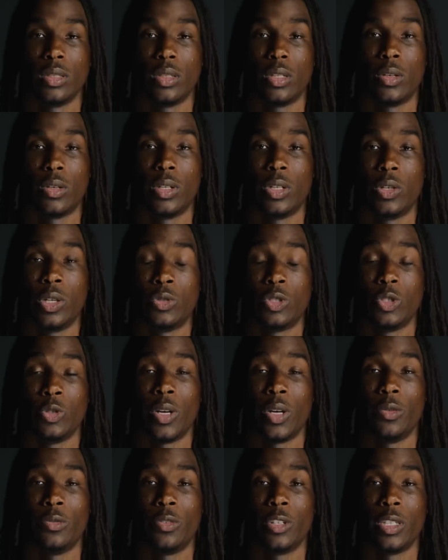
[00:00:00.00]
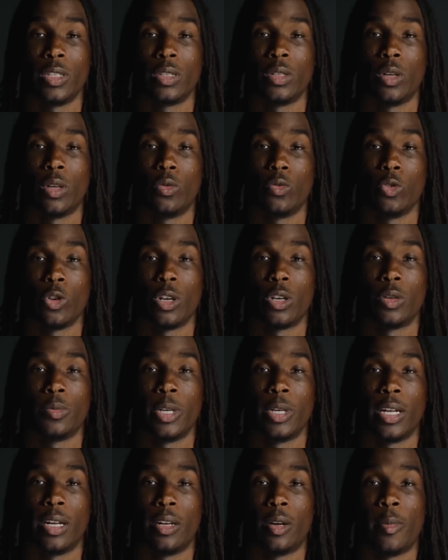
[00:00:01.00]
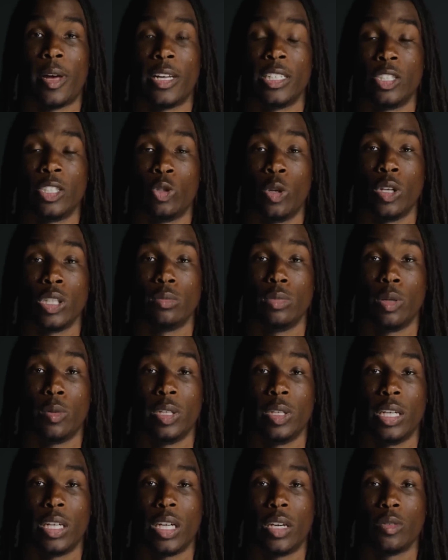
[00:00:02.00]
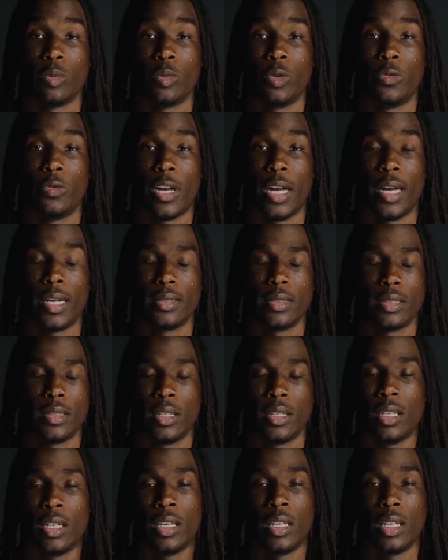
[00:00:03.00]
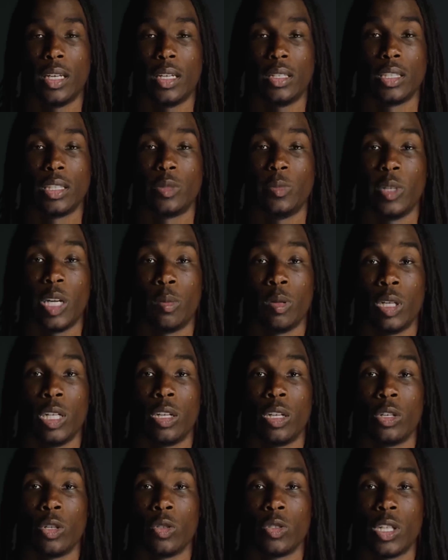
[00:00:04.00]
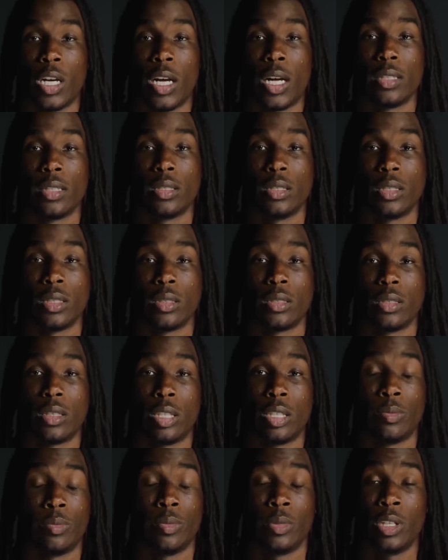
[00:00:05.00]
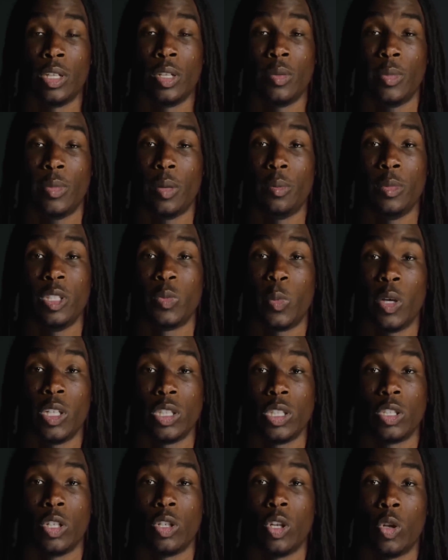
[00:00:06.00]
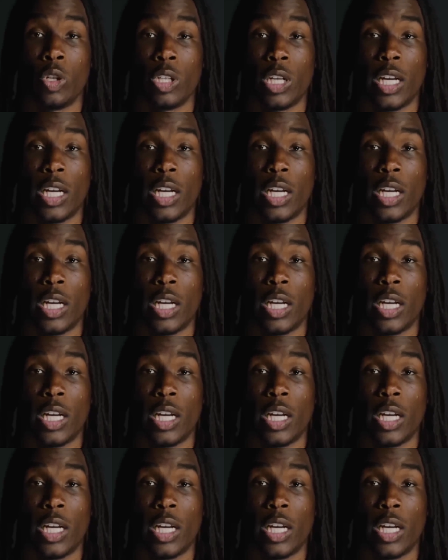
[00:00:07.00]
You know, and it was a great feeling overall, man. I just knew I was going to be able to get comfortable fast and just be able to lean on those guys and just, man, be sponges to the older